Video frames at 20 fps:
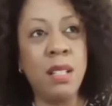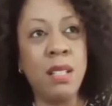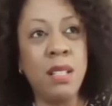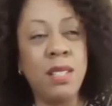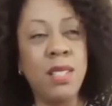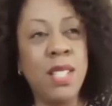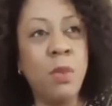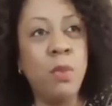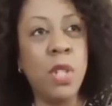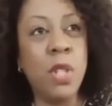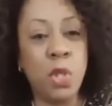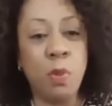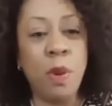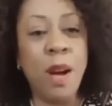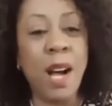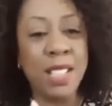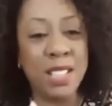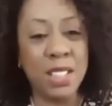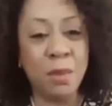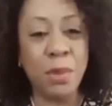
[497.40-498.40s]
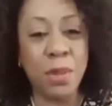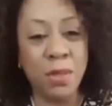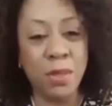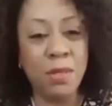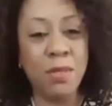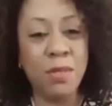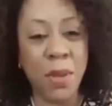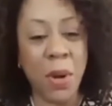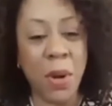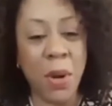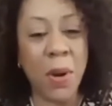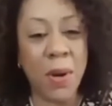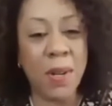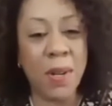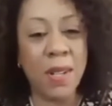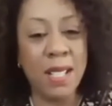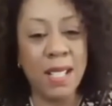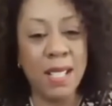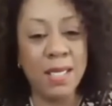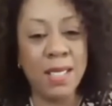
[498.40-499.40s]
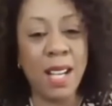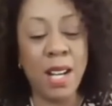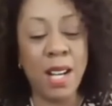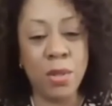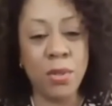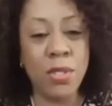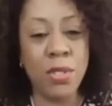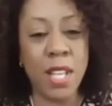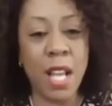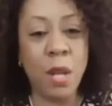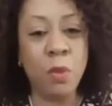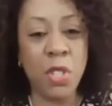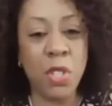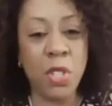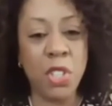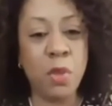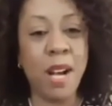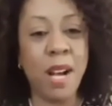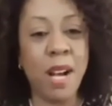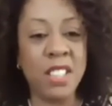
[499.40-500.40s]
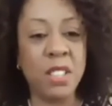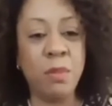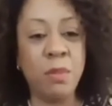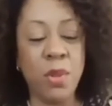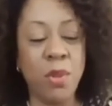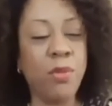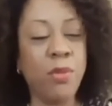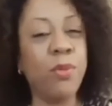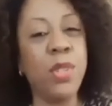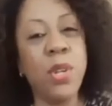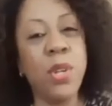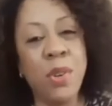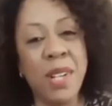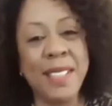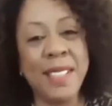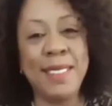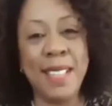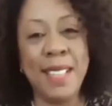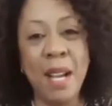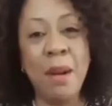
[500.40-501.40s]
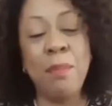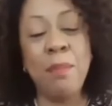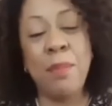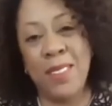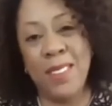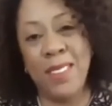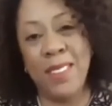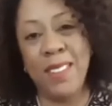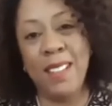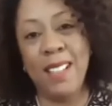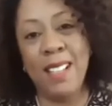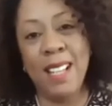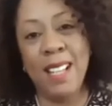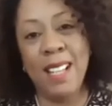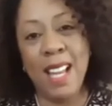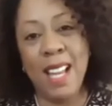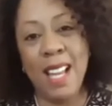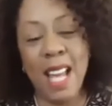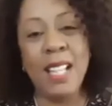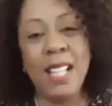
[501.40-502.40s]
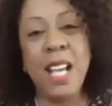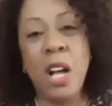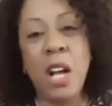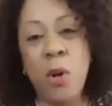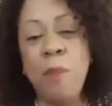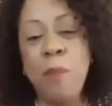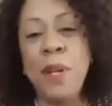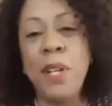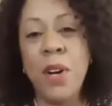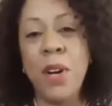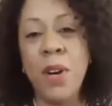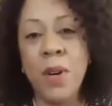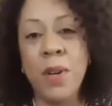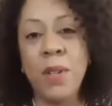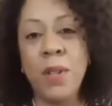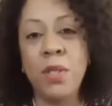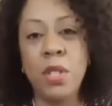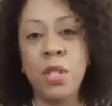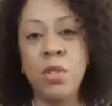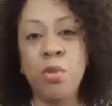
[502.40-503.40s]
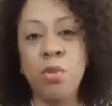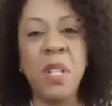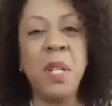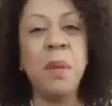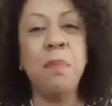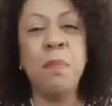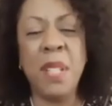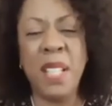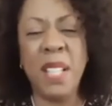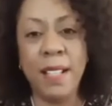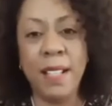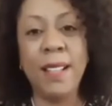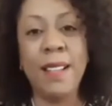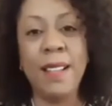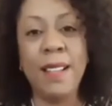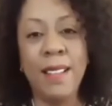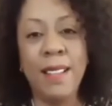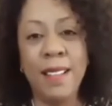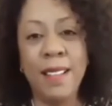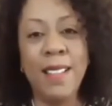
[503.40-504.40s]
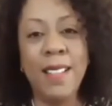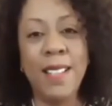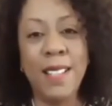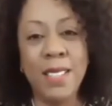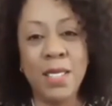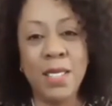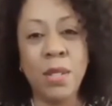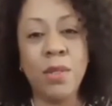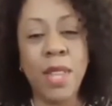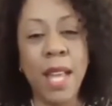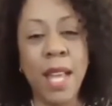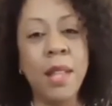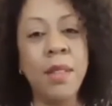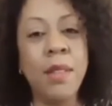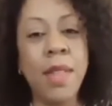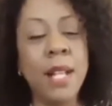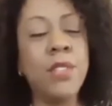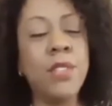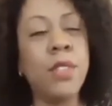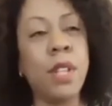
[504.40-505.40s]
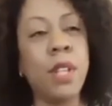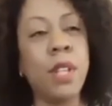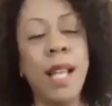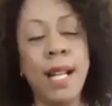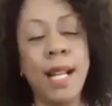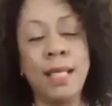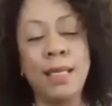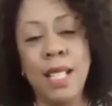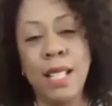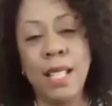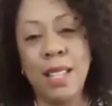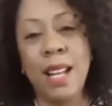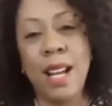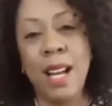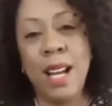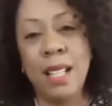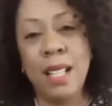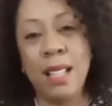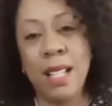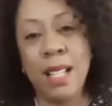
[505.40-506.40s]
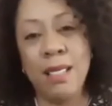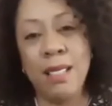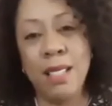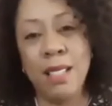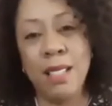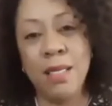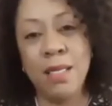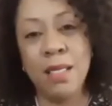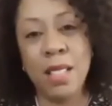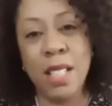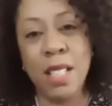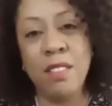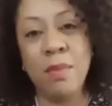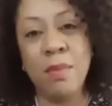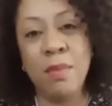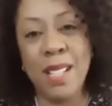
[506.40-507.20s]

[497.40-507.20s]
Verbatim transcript: see what's possible for her, to understand what's possible through your example, and helping her to dream big. So that, that's the legacy that I'd like to leave